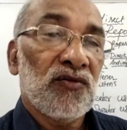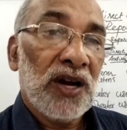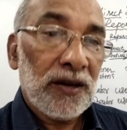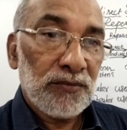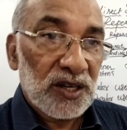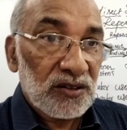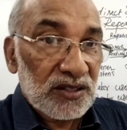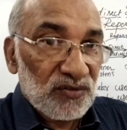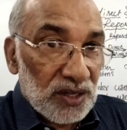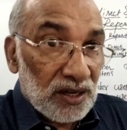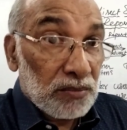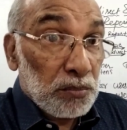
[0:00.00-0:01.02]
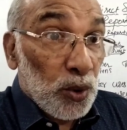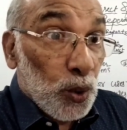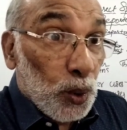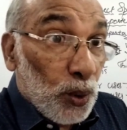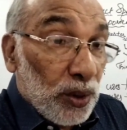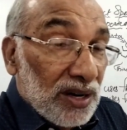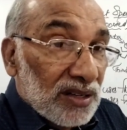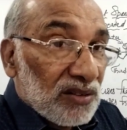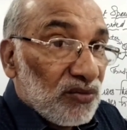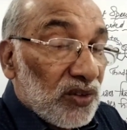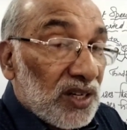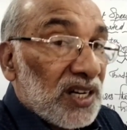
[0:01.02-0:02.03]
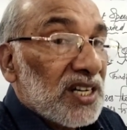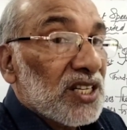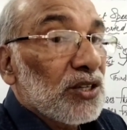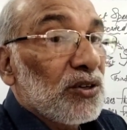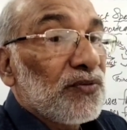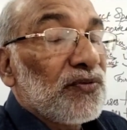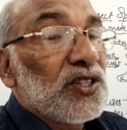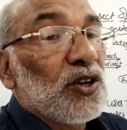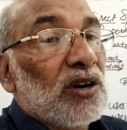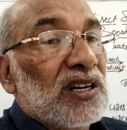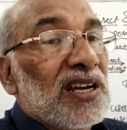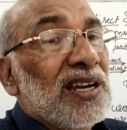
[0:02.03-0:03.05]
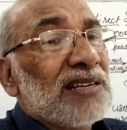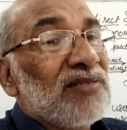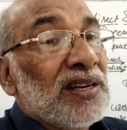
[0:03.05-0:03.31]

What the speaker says: Why? Because we are borrowing the words of John Keats.